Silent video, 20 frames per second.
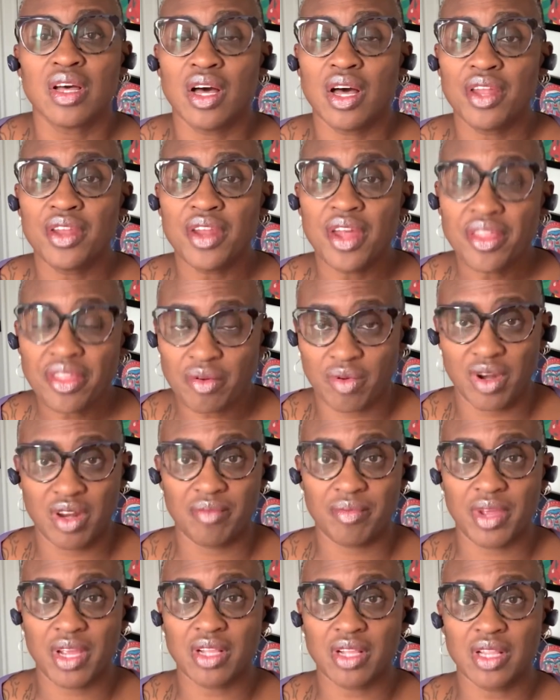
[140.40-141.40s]
Another one of
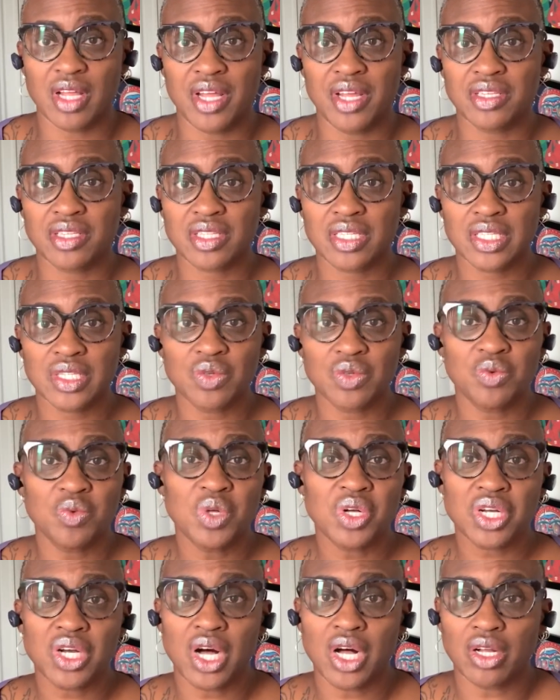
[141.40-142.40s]
my clients,
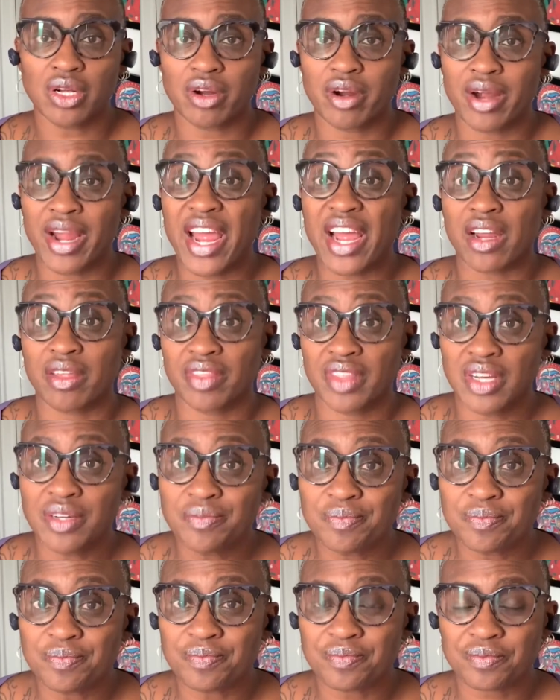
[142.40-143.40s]
we'll call her Agatha,
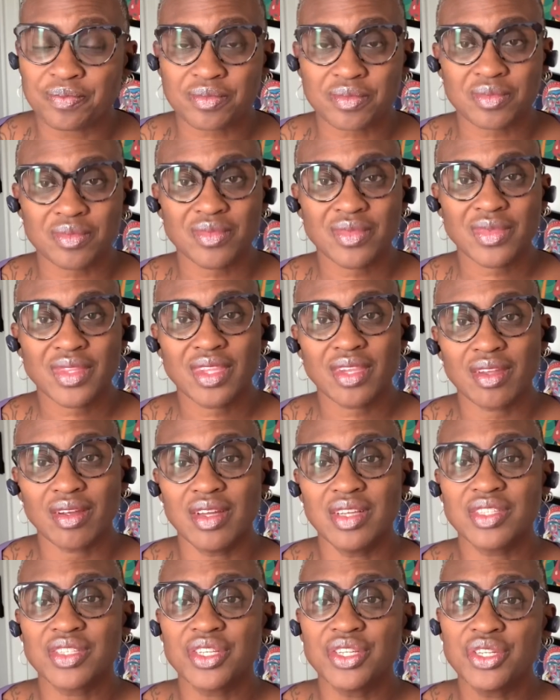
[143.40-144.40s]

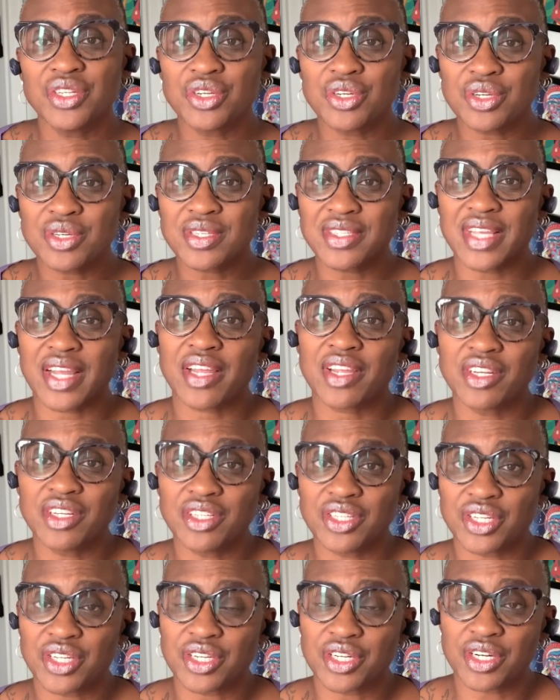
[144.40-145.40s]
is in her second
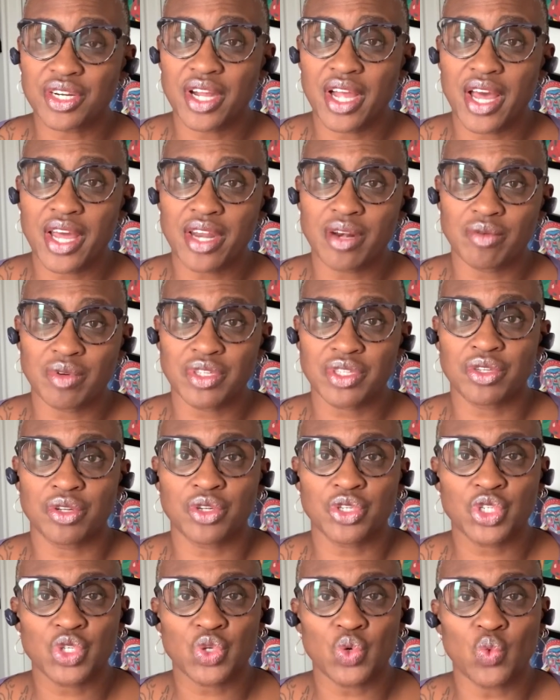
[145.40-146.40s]
year at a
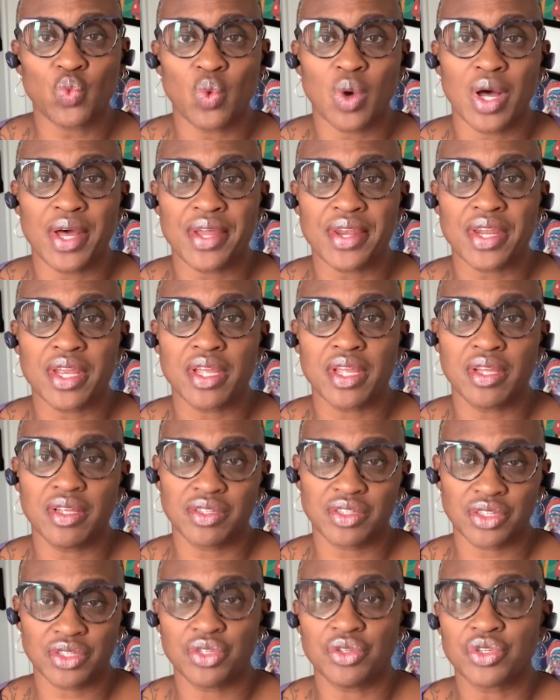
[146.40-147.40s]
Research One
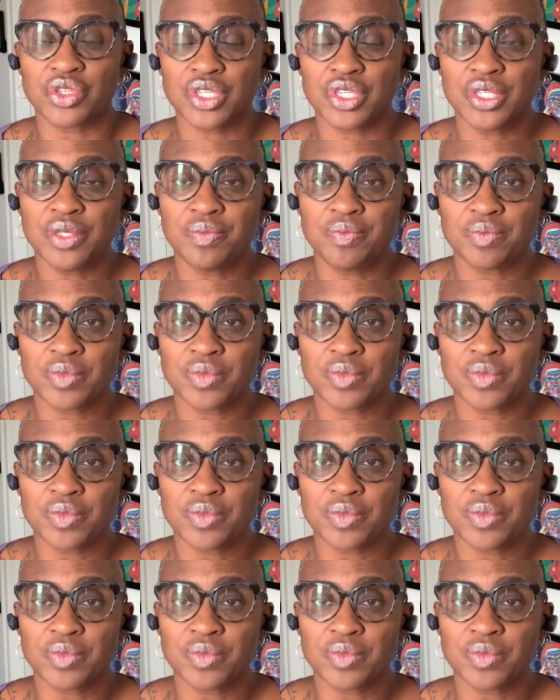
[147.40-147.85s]
institution.